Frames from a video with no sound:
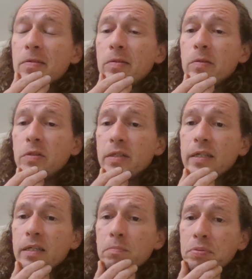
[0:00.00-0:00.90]
you
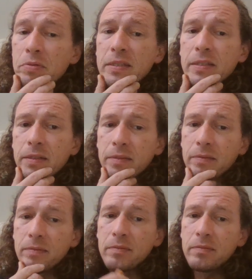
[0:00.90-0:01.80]
sit imprisoned
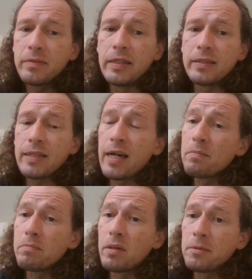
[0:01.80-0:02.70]
in a
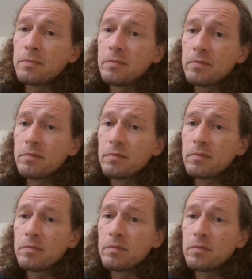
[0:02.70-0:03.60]
time bubble
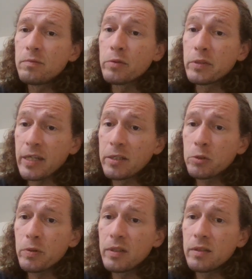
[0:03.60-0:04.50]
for a
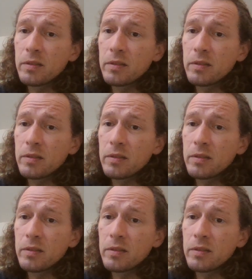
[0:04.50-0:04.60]
century.